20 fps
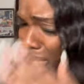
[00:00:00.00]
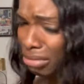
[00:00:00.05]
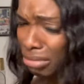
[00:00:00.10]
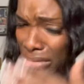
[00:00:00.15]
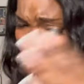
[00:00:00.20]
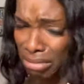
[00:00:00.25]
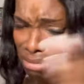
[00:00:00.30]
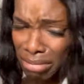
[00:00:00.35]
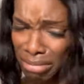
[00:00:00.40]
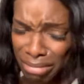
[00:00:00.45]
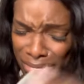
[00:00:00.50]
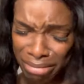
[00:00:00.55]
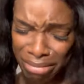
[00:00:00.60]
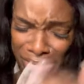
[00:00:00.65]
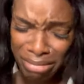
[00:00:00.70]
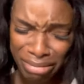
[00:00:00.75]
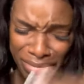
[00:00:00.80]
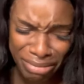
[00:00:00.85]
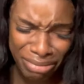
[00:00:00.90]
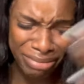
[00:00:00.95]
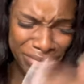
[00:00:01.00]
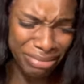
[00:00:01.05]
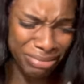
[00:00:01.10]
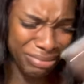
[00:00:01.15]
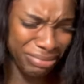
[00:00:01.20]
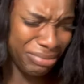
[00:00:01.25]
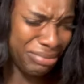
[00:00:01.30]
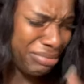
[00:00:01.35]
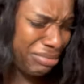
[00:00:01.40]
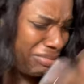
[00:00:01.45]

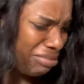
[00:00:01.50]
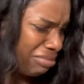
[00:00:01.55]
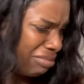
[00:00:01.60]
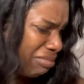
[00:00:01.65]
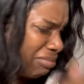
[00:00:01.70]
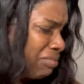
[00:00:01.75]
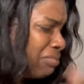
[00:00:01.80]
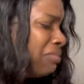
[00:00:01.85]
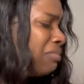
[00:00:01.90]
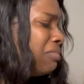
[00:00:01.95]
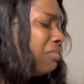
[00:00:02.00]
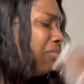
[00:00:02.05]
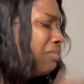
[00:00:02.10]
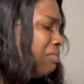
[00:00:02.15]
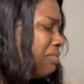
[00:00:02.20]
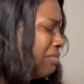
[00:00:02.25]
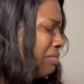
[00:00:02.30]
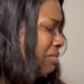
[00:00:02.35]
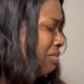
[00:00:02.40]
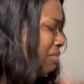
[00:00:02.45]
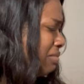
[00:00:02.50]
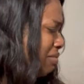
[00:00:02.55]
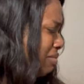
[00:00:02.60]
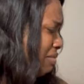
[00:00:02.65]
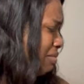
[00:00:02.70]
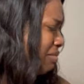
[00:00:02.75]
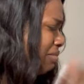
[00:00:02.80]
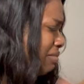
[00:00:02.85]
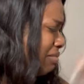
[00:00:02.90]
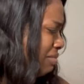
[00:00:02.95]

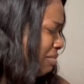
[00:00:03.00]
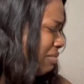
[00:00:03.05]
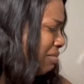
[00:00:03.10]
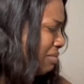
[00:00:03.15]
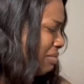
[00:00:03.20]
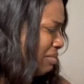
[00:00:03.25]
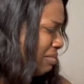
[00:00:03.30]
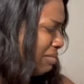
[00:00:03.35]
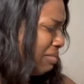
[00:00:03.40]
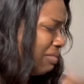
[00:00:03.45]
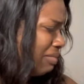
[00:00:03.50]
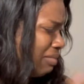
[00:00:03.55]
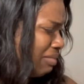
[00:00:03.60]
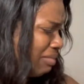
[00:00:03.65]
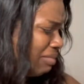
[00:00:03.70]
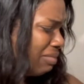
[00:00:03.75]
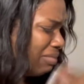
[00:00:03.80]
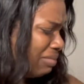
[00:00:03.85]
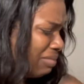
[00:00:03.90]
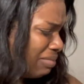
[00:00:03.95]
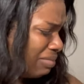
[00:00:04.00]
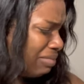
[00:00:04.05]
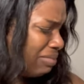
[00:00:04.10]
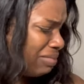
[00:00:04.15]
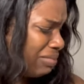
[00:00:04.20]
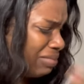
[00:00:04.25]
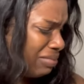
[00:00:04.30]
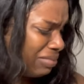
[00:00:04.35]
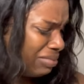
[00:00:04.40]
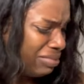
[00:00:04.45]

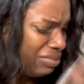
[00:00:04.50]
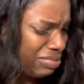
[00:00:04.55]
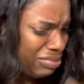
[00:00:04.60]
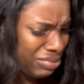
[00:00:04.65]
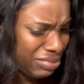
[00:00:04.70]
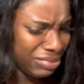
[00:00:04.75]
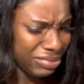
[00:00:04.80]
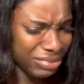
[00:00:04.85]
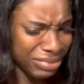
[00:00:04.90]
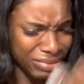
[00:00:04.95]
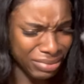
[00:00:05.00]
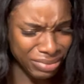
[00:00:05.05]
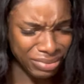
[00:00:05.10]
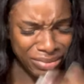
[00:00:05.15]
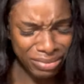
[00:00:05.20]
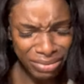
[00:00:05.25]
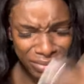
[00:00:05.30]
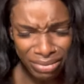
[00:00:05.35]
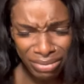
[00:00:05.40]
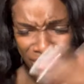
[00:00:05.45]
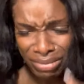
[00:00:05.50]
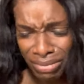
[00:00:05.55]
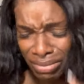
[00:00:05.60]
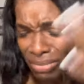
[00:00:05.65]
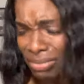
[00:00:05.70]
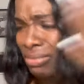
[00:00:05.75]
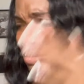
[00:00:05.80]
[no speech]